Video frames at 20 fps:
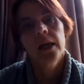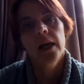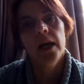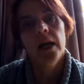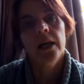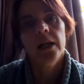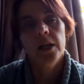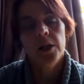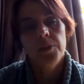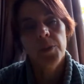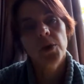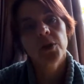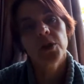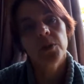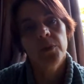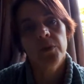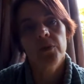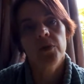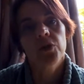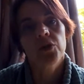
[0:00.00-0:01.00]
And at the
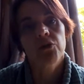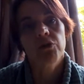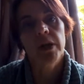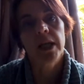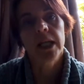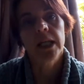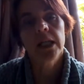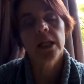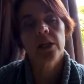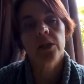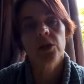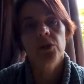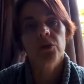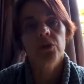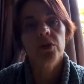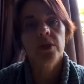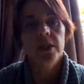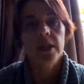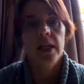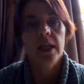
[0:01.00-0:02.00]
bottom of the screen, you'll
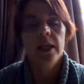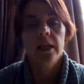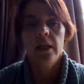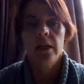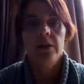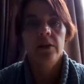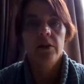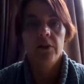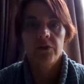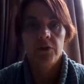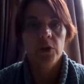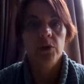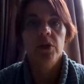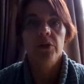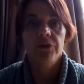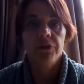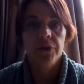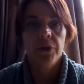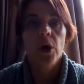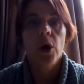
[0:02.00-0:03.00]
see a few
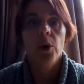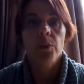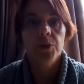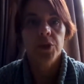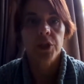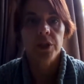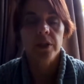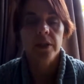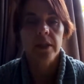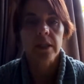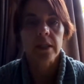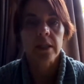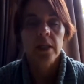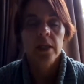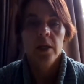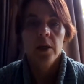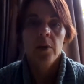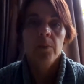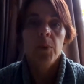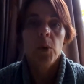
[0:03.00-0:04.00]
different options,
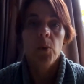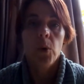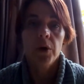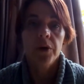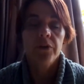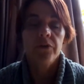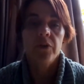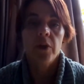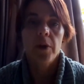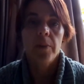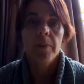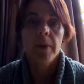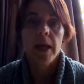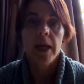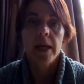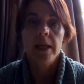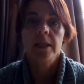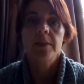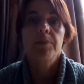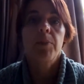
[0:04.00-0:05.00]
but one of them
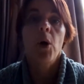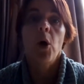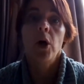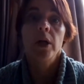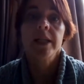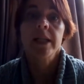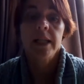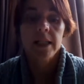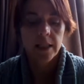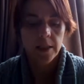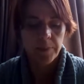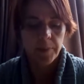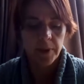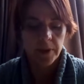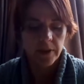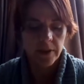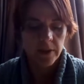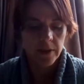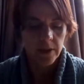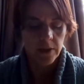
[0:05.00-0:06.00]
is
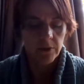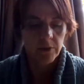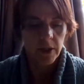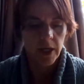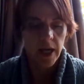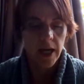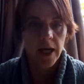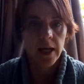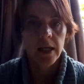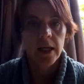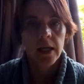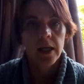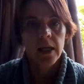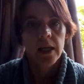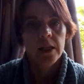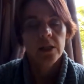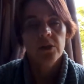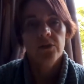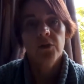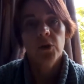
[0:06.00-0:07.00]
participants, okay?
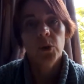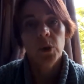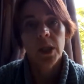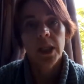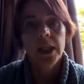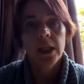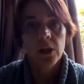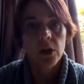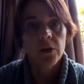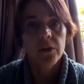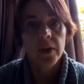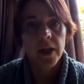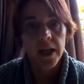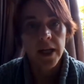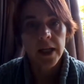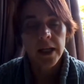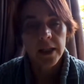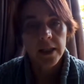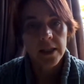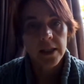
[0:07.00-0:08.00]
So if you click on
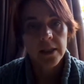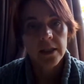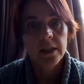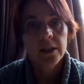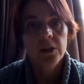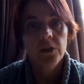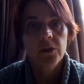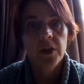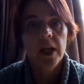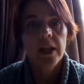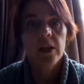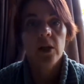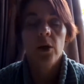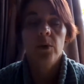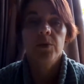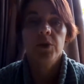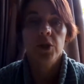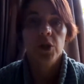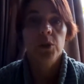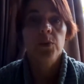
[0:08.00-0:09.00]
that, you get the
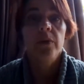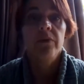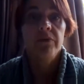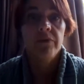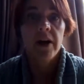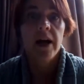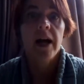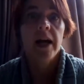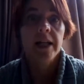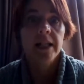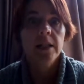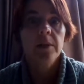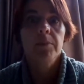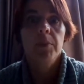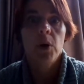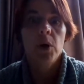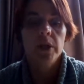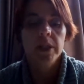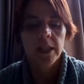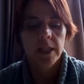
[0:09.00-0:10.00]
option to invite
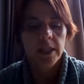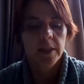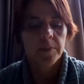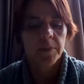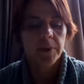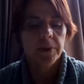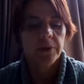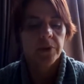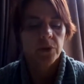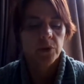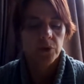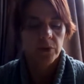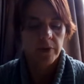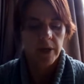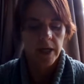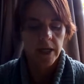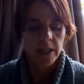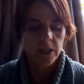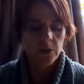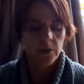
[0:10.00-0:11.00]
participants, all
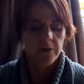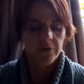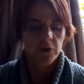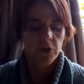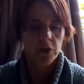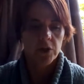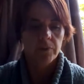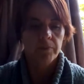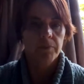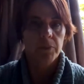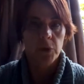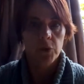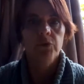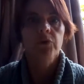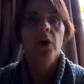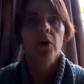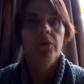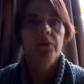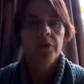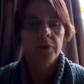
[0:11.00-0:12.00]
right? So I've just
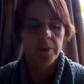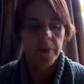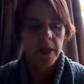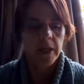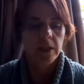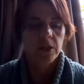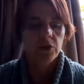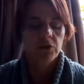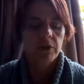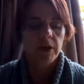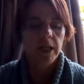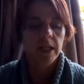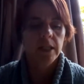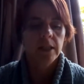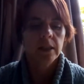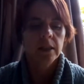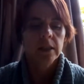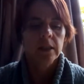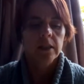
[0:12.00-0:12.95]
moved on from that screen,